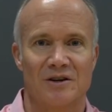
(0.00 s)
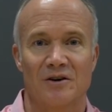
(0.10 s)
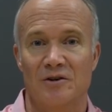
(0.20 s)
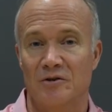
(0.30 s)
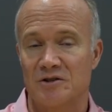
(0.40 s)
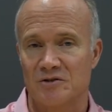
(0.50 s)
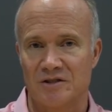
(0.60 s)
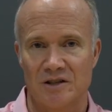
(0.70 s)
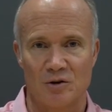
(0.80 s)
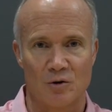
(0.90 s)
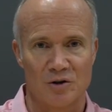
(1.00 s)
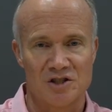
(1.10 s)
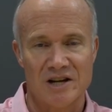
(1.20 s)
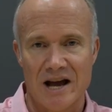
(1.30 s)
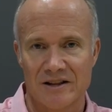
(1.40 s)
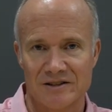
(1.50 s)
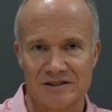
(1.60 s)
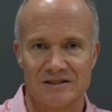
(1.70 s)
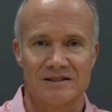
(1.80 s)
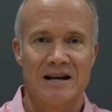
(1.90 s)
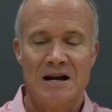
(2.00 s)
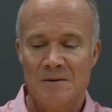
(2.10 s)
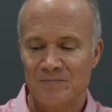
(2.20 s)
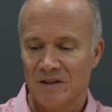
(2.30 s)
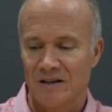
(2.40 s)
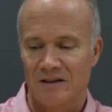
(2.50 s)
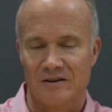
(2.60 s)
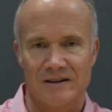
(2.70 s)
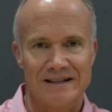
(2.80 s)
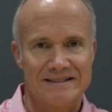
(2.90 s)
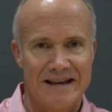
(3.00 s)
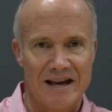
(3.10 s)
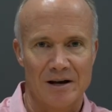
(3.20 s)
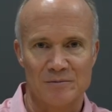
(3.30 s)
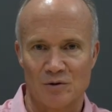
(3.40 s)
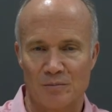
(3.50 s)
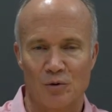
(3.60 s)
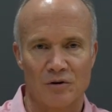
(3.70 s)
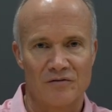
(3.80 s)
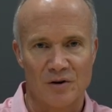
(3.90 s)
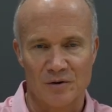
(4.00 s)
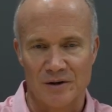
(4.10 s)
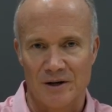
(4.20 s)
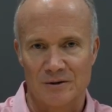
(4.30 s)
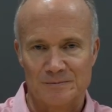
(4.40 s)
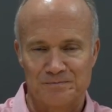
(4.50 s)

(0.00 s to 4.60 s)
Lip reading: You know, are you interested in course challenges, you know, exams or portfolio?